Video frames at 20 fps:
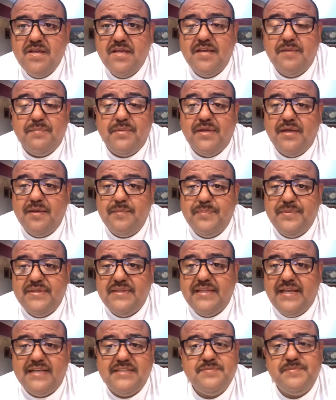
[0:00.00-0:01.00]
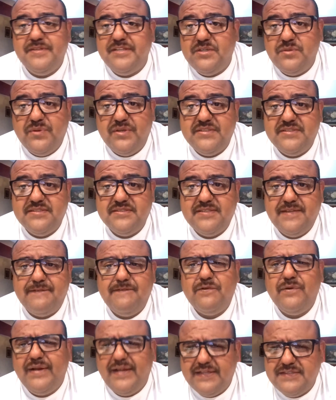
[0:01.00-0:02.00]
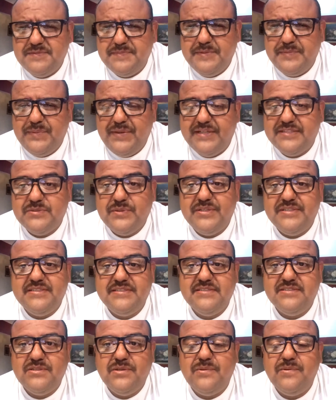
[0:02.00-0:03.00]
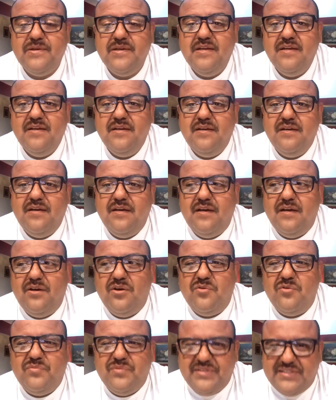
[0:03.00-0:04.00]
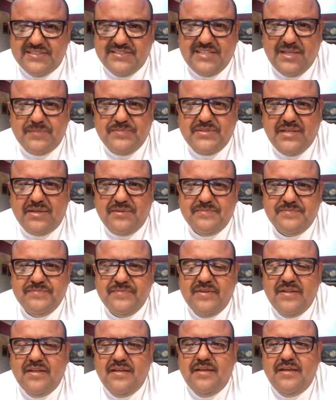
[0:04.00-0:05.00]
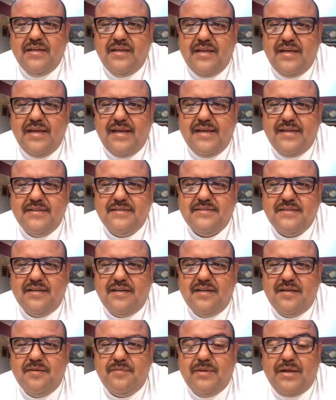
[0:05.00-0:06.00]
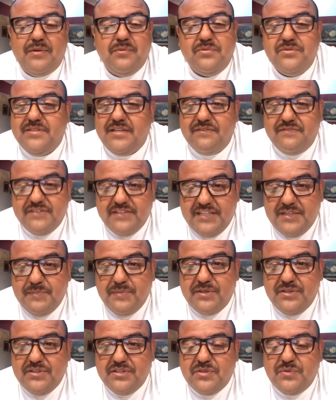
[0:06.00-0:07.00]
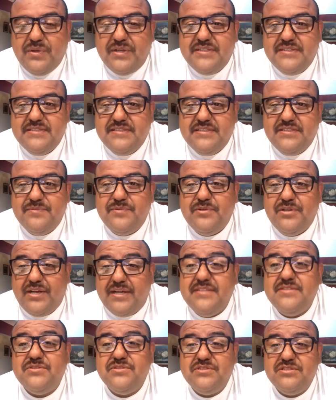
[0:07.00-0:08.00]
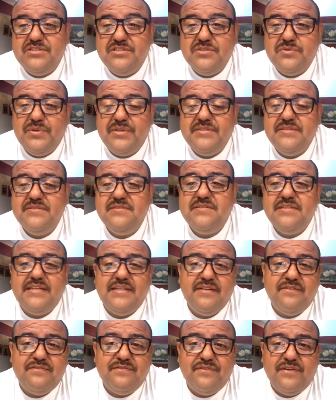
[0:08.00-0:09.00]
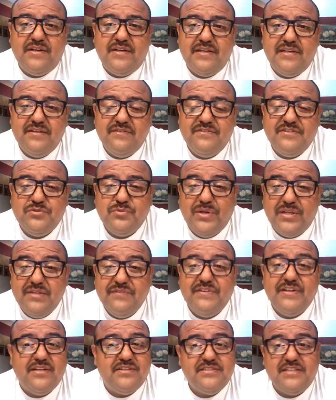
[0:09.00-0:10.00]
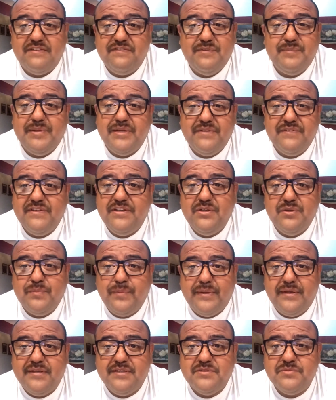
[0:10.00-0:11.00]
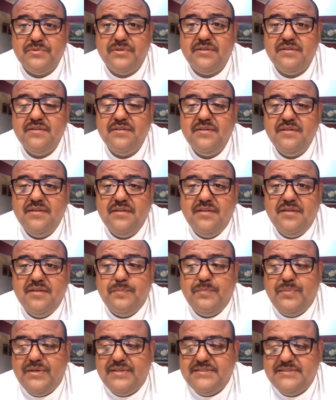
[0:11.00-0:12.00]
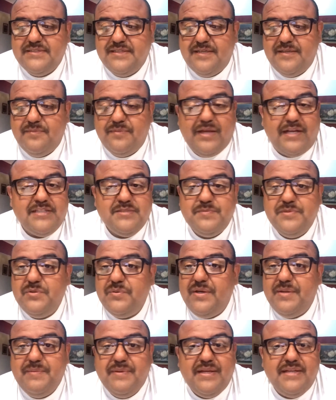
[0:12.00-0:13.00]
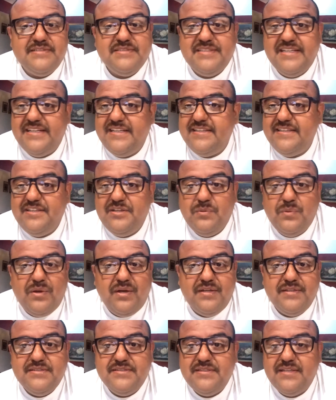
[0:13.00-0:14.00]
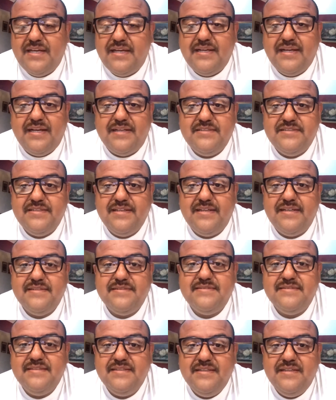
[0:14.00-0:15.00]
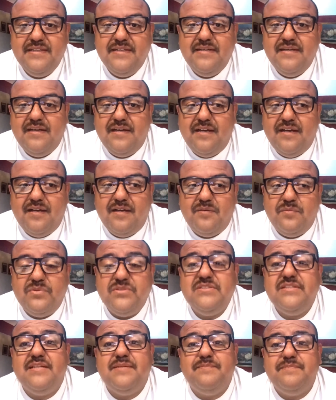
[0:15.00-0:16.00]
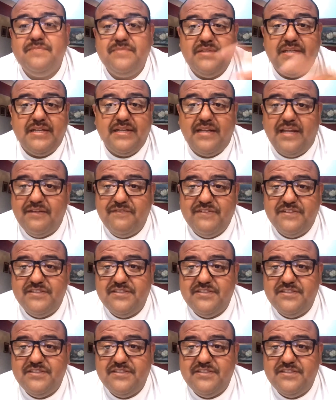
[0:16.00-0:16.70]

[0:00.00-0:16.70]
hit me up and ask me any questions. I've already had some people ask questions, so hopefully this helps out. And I will definitely email you your answers to the questions, and if it's relevant, I'll definitely make a video about it as well. But ask me away, man. Ask anything you want. I got you guys. Once again, get a